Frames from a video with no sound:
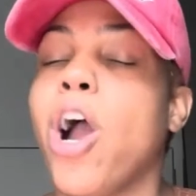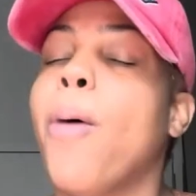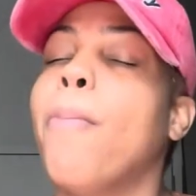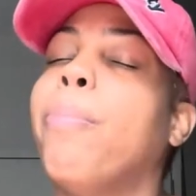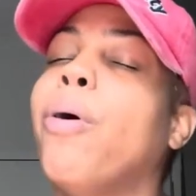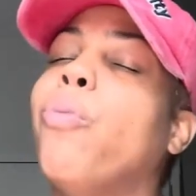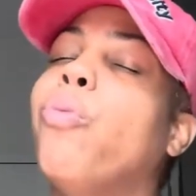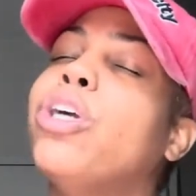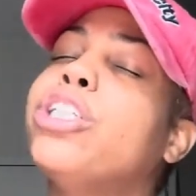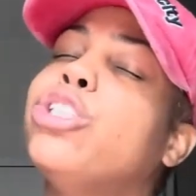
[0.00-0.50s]

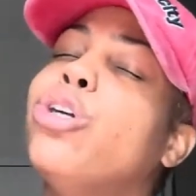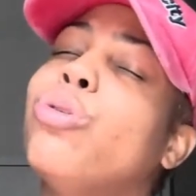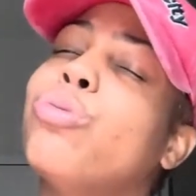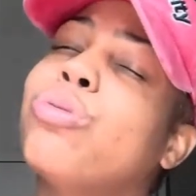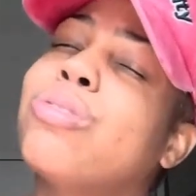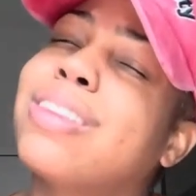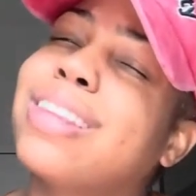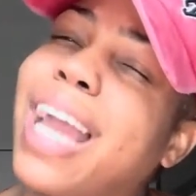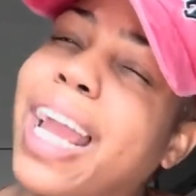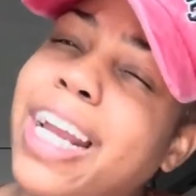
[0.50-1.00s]
But when you
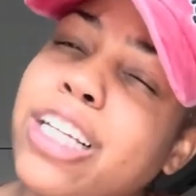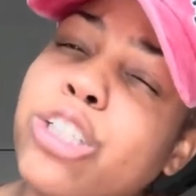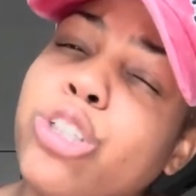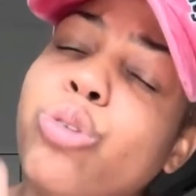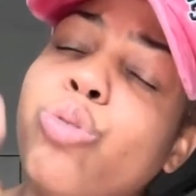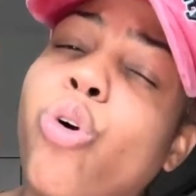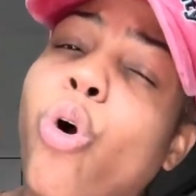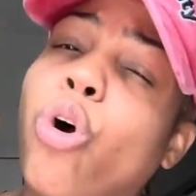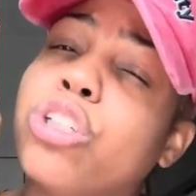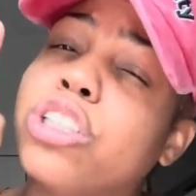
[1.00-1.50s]
think
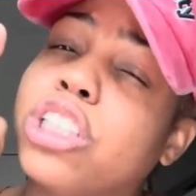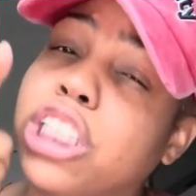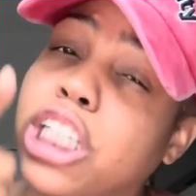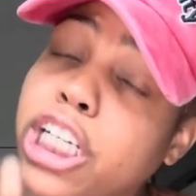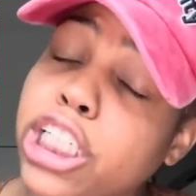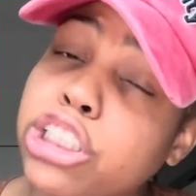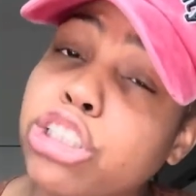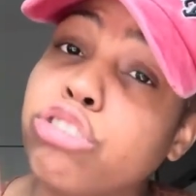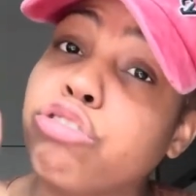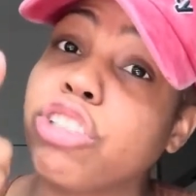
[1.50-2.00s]
you gonna
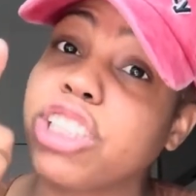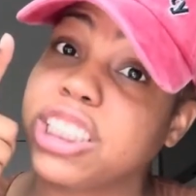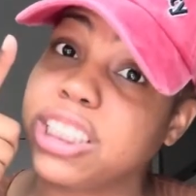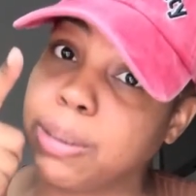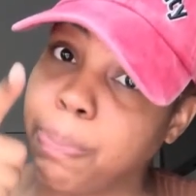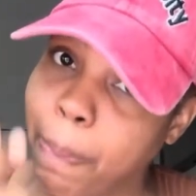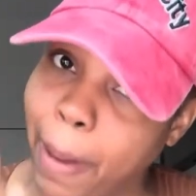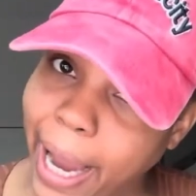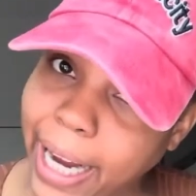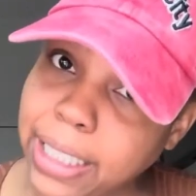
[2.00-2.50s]

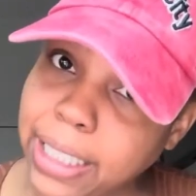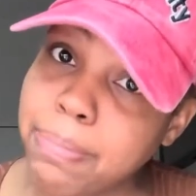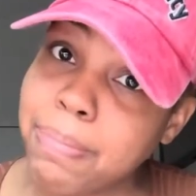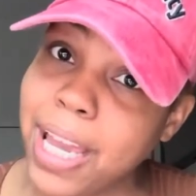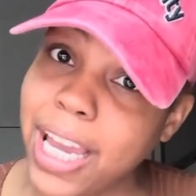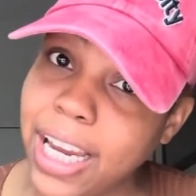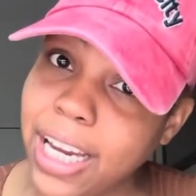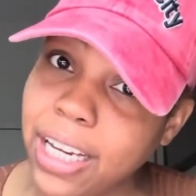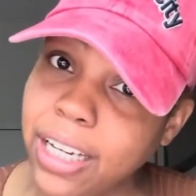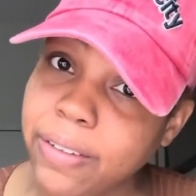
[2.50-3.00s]
disrespect
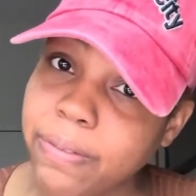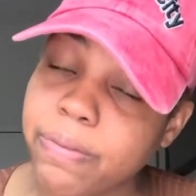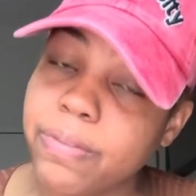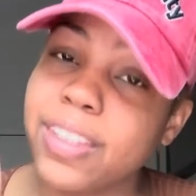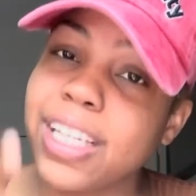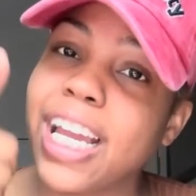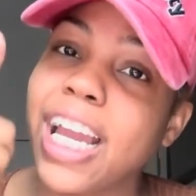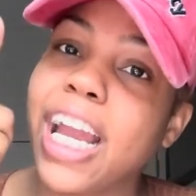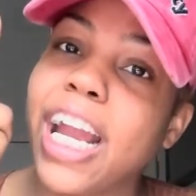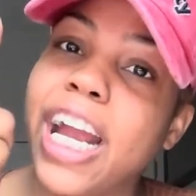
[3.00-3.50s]
me,
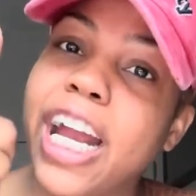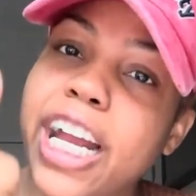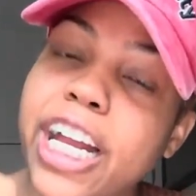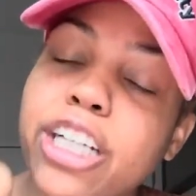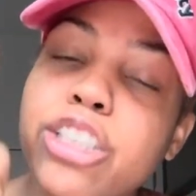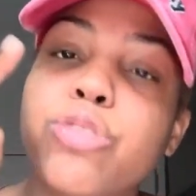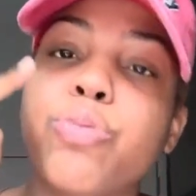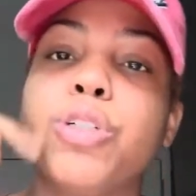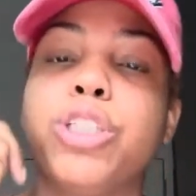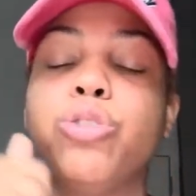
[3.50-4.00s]

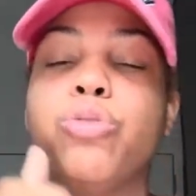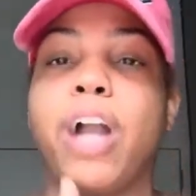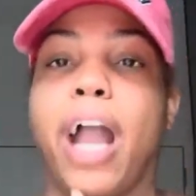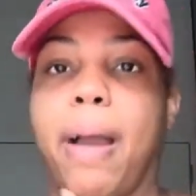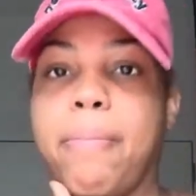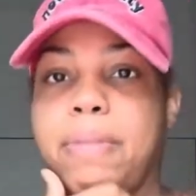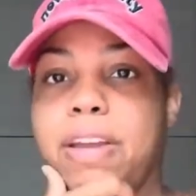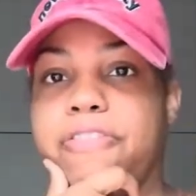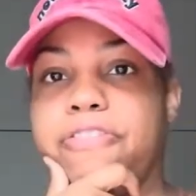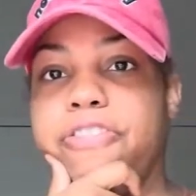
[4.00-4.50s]
here's where you
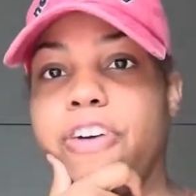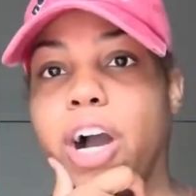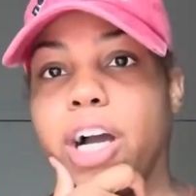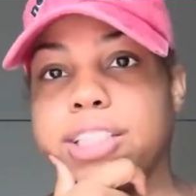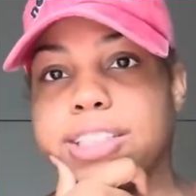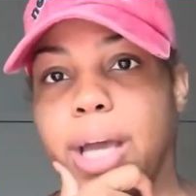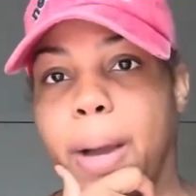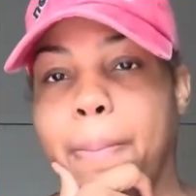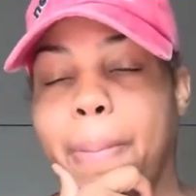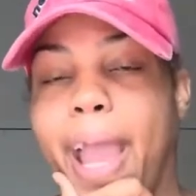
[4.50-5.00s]
got me
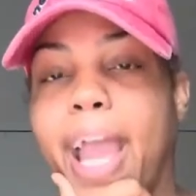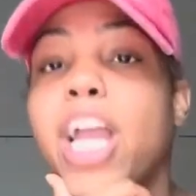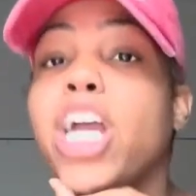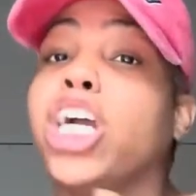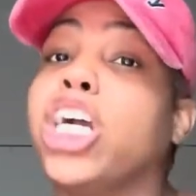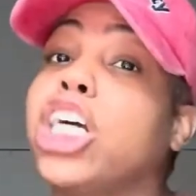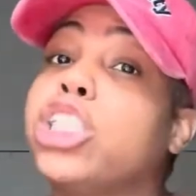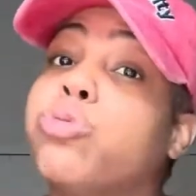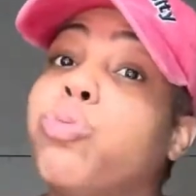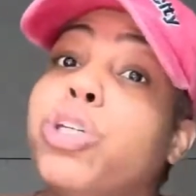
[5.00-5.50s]
fucked up at.
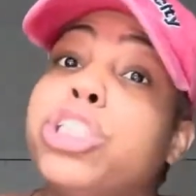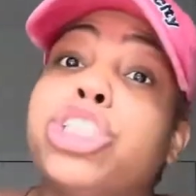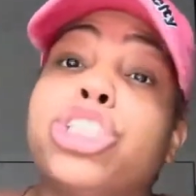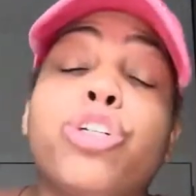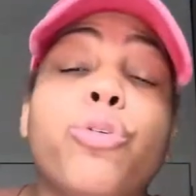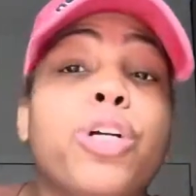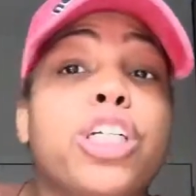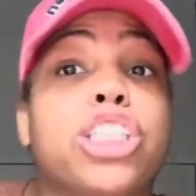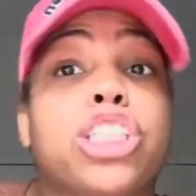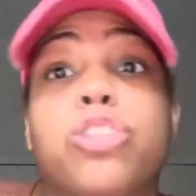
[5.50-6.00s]
Cause what's
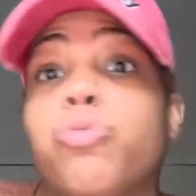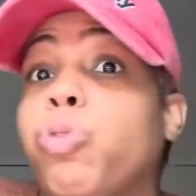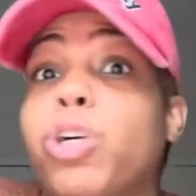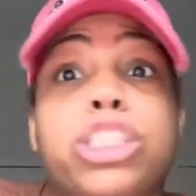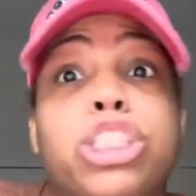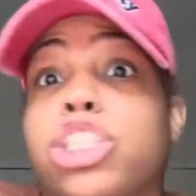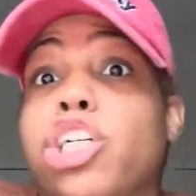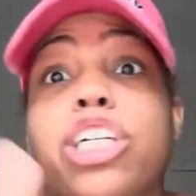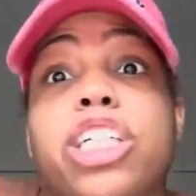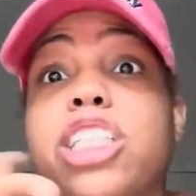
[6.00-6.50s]
your
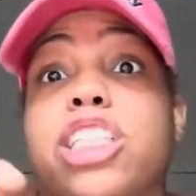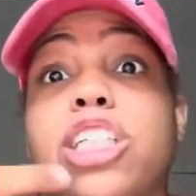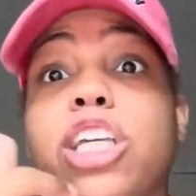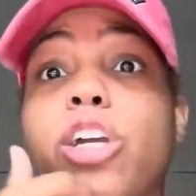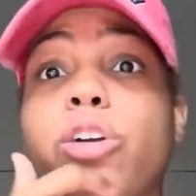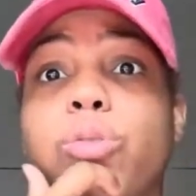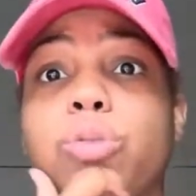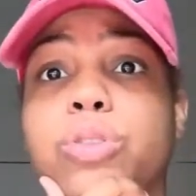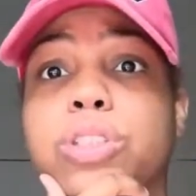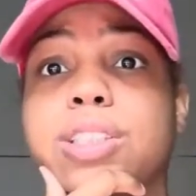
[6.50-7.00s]

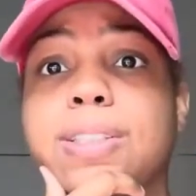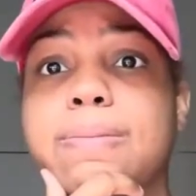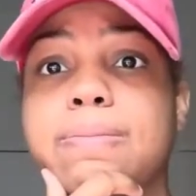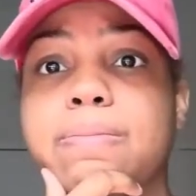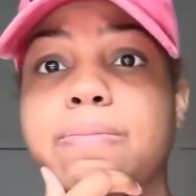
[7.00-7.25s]
excuse?